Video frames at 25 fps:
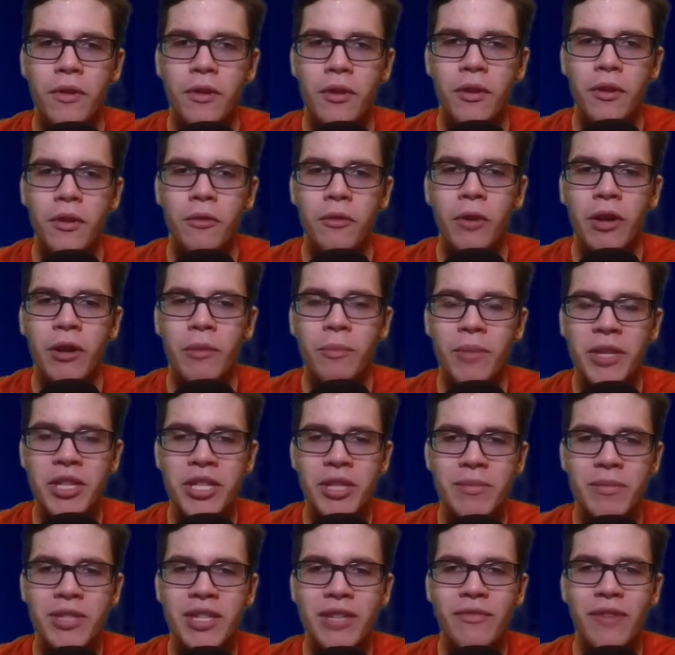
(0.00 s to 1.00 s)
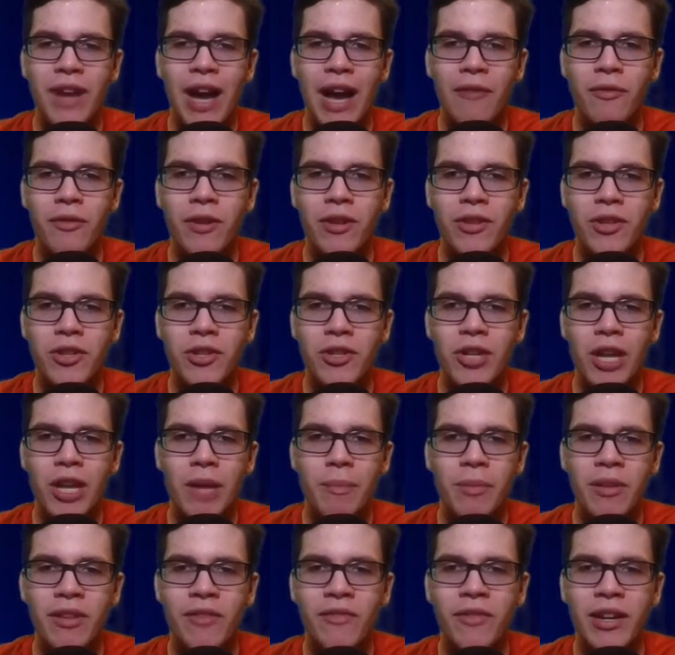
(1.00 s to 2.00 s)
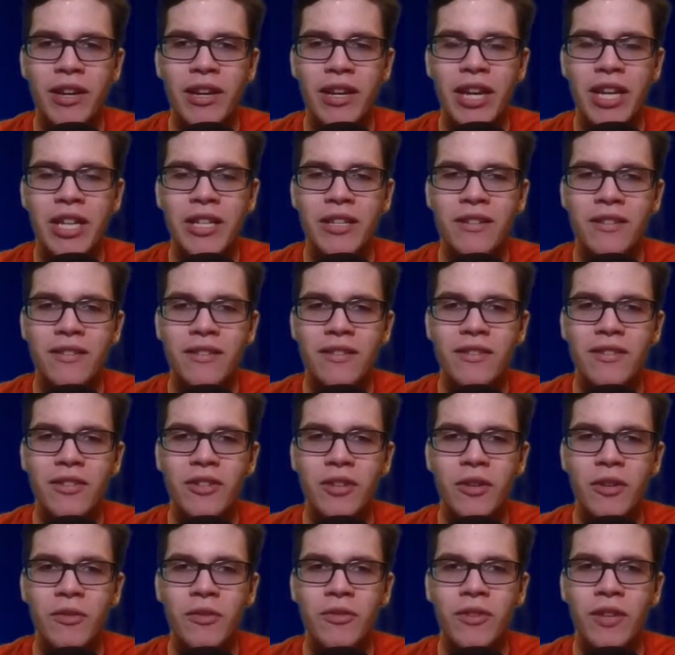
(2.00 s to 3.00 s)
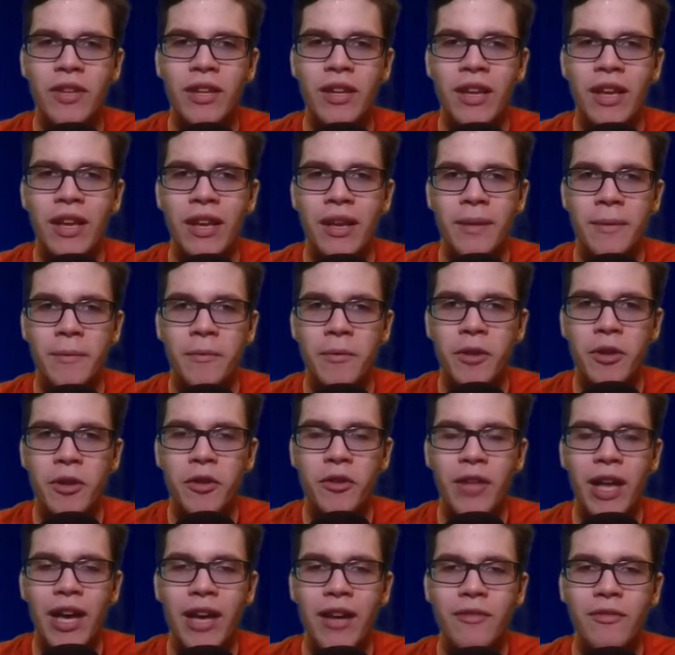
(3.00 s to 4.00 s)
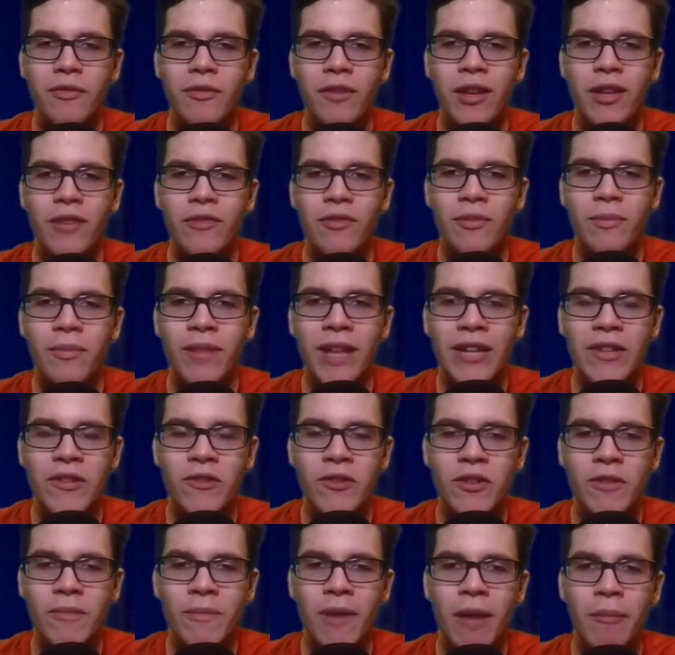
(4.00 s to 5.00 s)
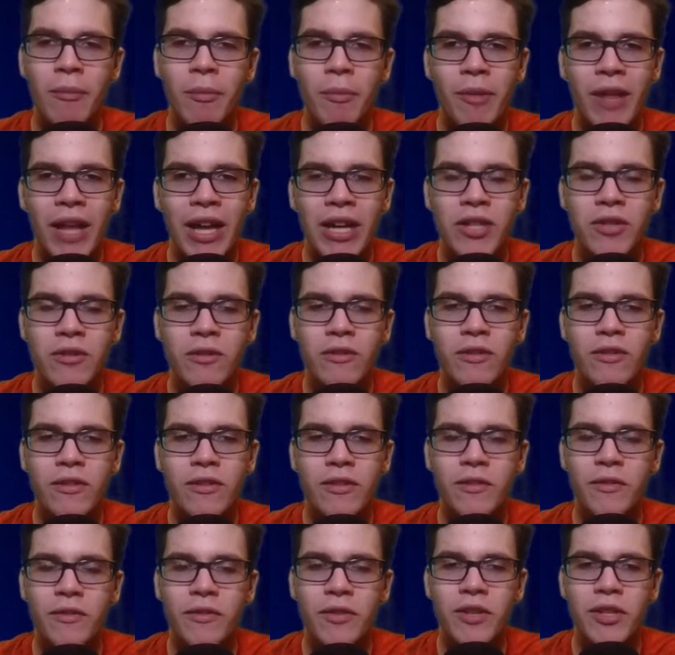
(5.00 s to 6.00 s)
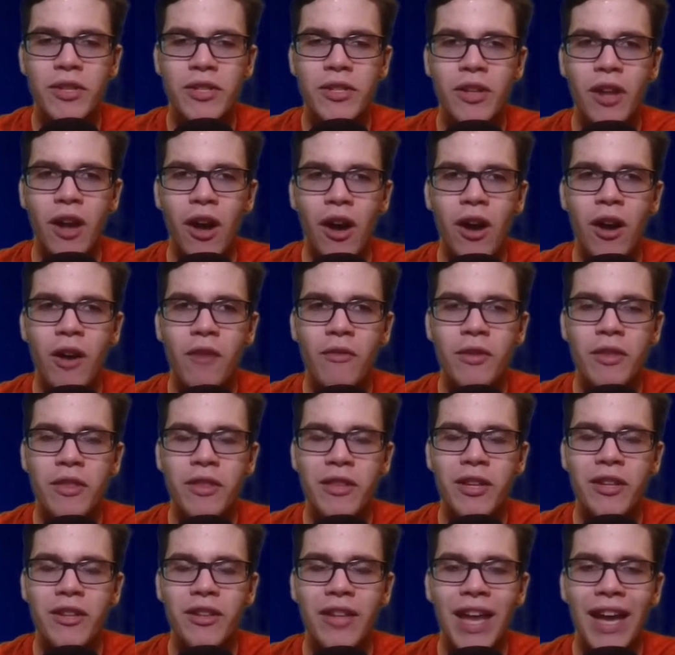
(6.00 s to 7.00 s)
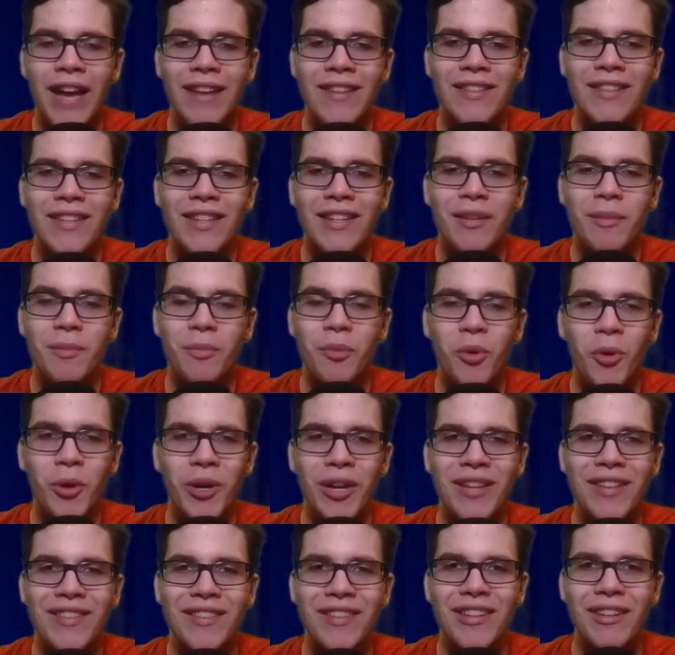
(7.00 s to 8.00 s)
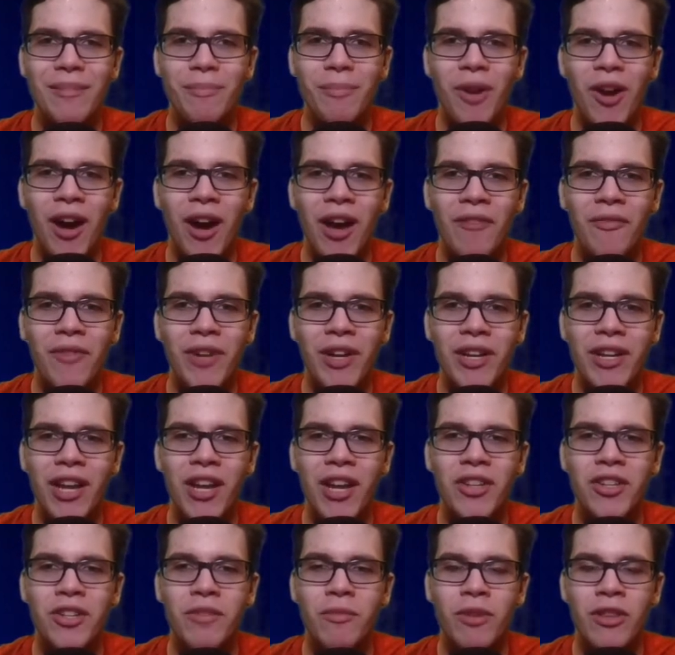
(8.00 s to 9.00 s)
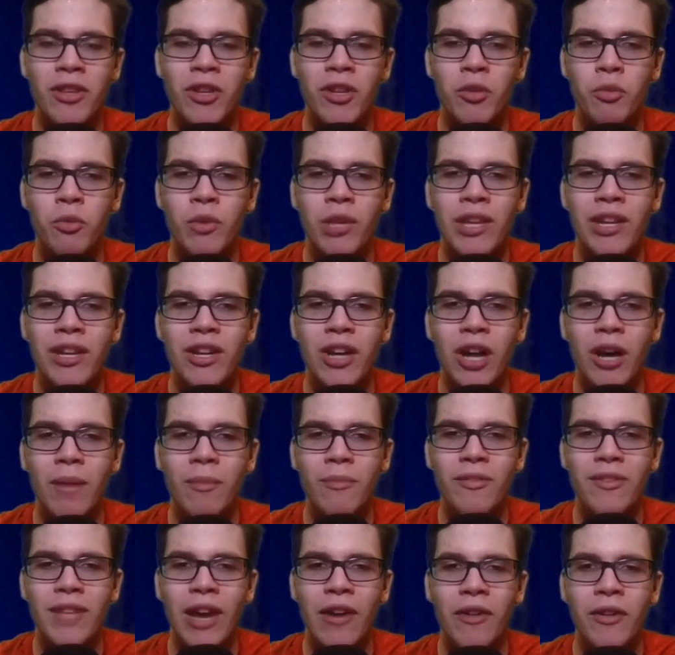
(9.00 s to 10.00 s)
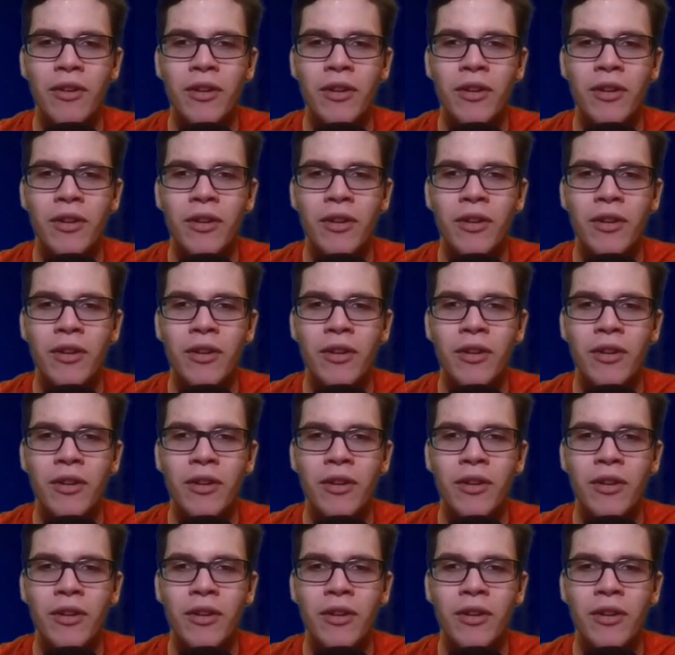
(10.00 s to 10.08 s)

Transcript: where bishop g5, one of the sharpest variations, is chosen. There are a lot of ways for black to respond, but black chooses a version of the classic poisoned pawn variation where the queen comes down,